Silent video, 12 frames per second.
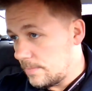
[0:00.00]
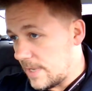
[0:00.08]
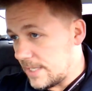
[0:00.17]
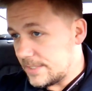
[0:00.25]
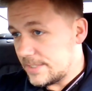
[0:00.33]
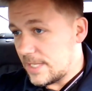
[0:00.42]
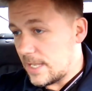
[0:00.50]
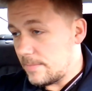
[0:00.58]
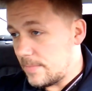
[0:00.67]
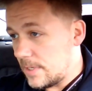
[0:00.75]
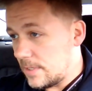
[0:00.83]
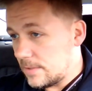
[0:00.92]
made a
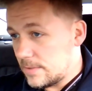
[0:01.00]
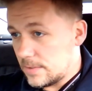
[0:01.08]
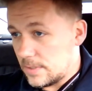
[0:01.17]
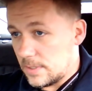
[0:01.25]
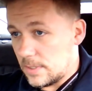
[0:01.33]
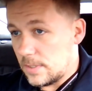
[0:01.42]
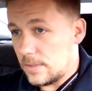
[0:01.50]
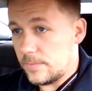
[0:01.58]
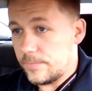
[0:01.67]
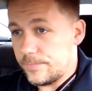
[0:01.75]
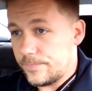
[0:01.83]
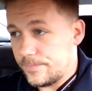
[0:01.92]
statement
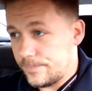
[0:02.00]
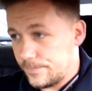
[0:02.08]
um,